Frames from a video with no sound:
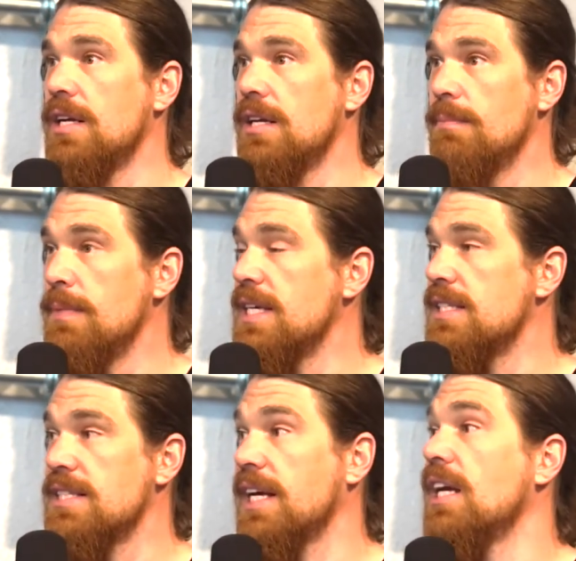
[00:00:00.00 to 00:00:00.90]
me
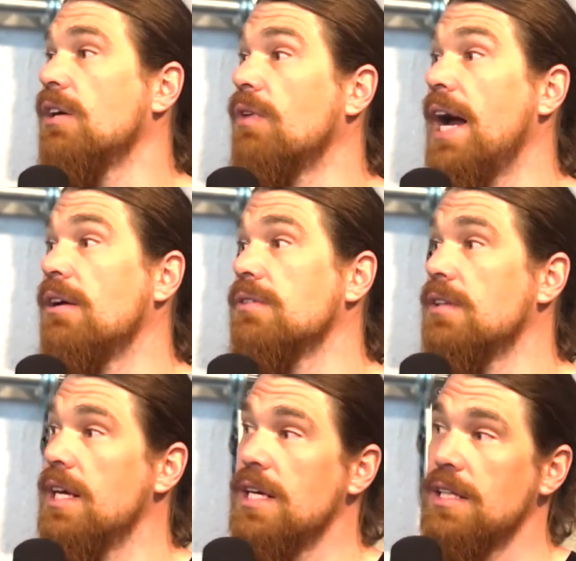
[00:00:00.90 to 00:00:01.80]
sticking around.
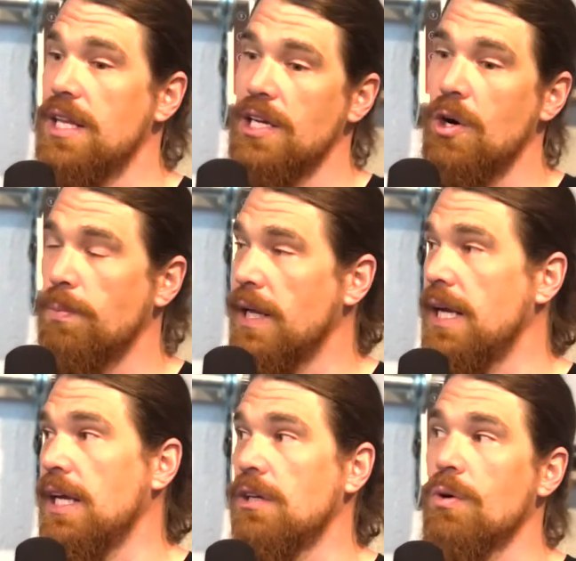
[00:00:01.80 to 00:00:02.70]
They go play
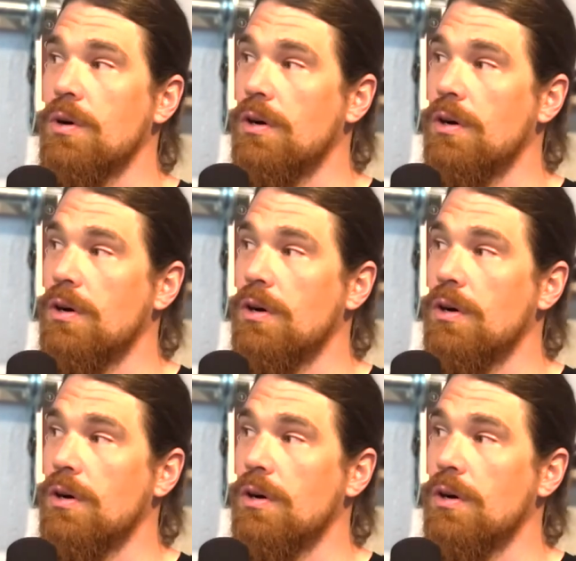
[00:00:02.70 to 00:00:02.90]
indoor,